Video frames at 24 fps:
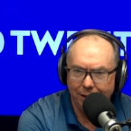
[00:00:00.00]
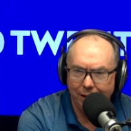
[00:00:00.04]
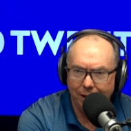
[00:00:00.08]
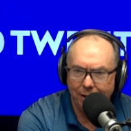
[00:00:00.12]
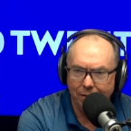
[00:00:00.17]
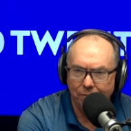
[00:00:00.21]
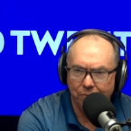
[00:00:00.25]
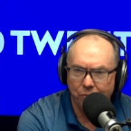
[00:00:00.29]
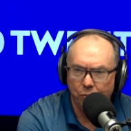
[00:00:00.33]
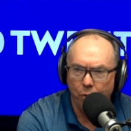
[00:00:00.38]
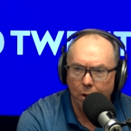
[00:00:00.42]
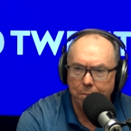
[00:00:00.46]

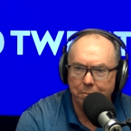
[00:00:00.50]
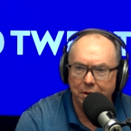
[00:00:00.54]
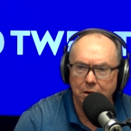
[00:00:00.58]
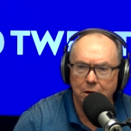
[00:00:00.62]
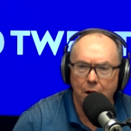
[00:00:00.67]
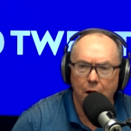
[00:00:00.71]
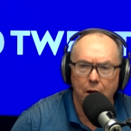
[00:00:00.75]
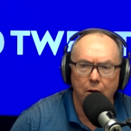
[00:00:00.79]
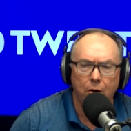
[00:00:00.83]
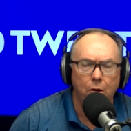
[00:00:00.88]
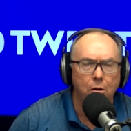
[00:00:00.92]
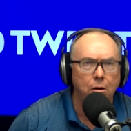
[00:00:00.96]
if women
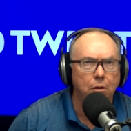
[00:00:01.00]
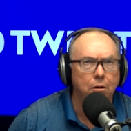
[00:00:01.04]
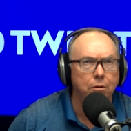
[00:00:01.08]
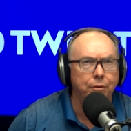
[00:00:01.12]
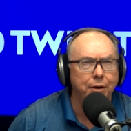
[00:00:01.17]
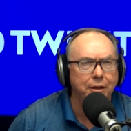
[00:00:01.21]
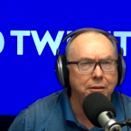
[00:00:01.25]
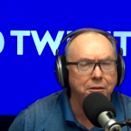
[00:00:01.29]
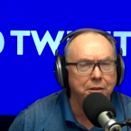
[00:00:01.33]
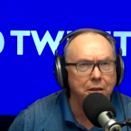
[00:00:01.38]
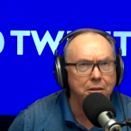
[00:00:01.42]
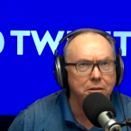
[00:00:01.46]
no longer
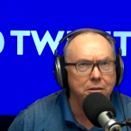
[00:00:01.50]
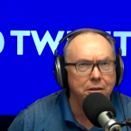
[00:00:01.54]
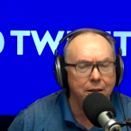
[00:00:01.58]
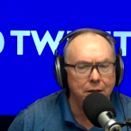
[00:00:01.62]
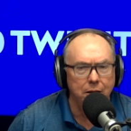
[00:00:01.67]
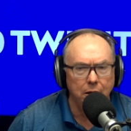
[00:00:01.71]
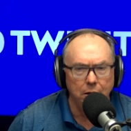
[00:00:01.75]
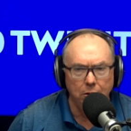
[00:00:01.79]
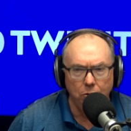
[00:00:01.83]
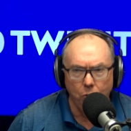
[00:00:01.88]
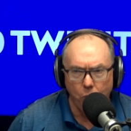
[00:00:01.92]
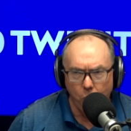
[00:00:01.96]
exist
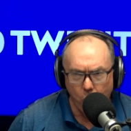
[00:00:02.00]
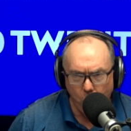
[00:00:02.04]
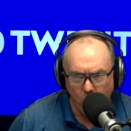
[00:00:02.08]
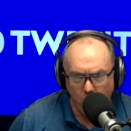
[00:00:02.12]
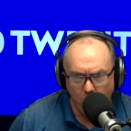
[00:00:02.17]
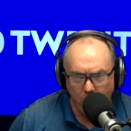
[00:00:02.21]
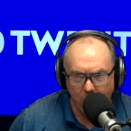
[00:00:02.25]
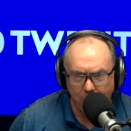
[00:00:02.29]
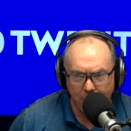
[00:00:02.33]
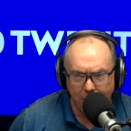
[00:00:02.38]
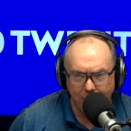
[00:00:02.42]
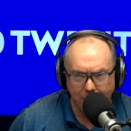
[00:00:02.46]
in the
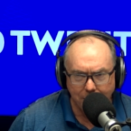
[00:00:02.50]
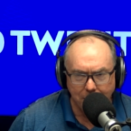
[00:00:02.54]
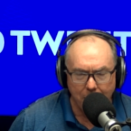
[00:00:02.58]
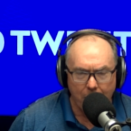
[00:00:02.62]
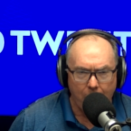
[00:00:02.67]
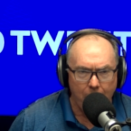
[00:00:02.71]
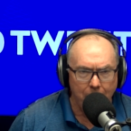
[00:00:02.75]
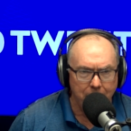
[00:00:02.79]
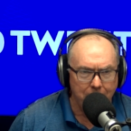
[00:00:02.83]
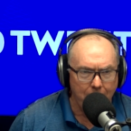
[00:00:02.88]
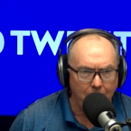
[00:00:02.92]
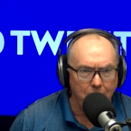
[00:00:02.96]
law? Uh,
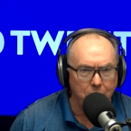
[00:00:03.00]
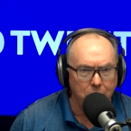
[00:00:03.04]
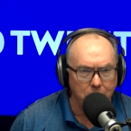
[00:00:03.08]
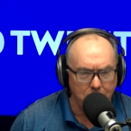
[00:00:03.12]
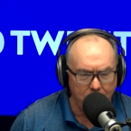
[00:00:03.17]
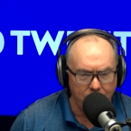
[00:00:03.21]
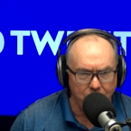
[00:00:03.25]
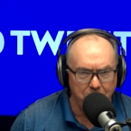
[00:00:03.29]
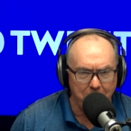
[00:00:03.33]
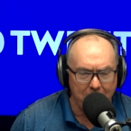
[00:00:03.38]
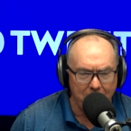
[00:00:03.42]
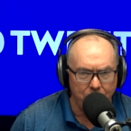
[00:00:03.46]
I know
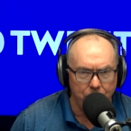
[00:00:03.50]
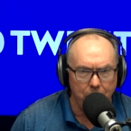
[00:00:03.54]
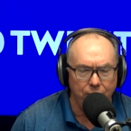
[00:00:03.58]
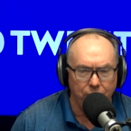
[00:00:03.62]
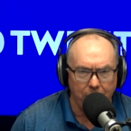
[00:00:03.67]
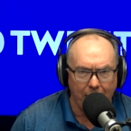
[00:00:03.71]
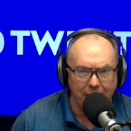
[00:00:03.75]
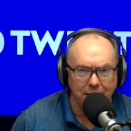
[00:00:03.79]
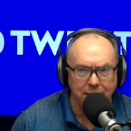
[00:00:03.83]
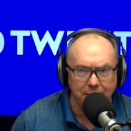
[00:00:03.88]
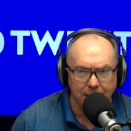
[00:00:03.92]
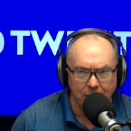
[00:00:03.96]
you've been
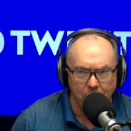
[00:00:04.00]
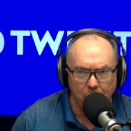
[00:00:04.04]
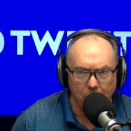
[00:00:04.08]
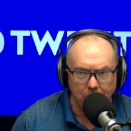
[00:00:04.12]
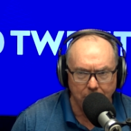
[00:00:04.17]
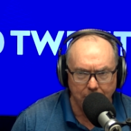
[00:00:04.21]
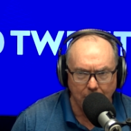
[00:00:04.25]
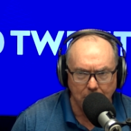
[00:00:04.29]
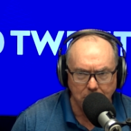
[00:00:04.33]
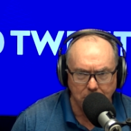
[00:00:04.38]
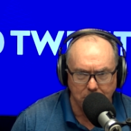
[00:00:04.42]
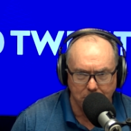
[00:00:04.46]
reflecting
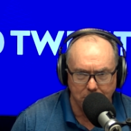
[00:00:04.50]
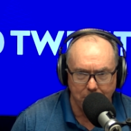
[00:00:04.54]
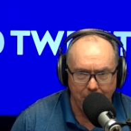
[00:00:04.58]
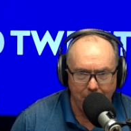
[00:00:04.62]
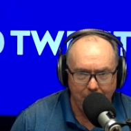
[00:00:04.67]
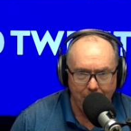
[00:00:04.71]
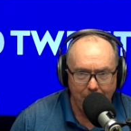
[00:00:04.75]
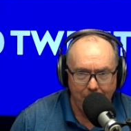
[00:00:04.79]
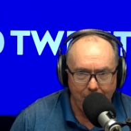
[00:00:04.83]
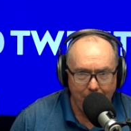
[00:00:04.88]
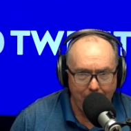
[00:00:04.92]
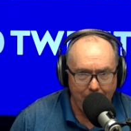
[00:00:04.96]
on this.
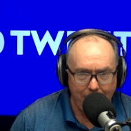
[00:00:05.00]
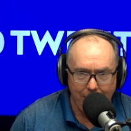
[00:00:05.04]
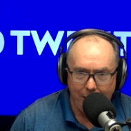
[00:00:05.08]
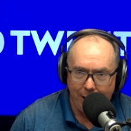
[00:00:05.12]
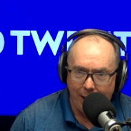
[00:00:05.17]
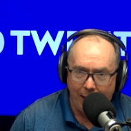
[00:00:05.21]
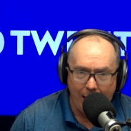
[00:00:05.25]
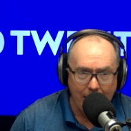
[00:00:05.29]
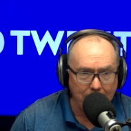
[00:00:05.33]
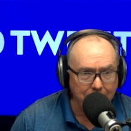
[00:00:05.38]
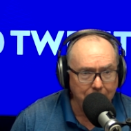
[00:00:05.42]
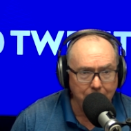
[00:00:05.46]
Uh,
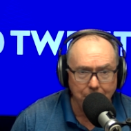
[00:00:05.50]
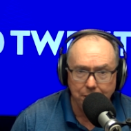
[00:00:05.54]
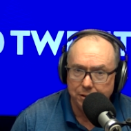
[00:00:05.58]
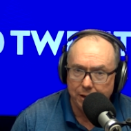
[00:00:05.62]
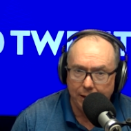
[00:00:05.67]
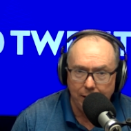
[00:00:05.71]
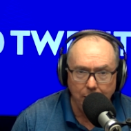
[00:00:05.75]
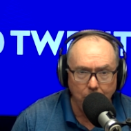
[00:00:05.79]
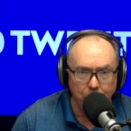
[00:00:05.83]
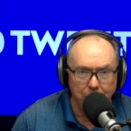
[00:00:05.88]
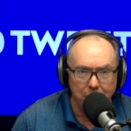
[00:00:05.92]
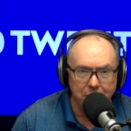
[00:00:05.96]
how do you
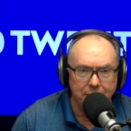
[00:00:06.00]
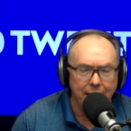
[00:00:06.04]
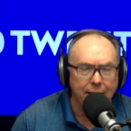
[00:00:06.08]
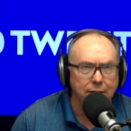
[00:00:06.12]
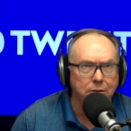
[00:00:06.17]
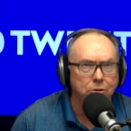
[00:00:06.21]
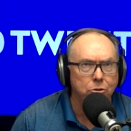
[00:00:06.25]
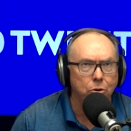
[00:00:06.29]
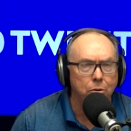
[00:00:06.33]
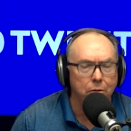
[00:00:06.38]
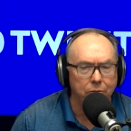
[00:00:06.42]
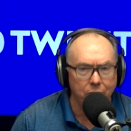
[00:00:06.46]
deal with
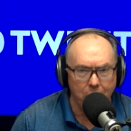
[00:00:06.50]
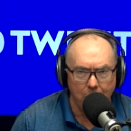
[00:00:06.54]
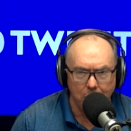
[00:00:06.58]
that sort of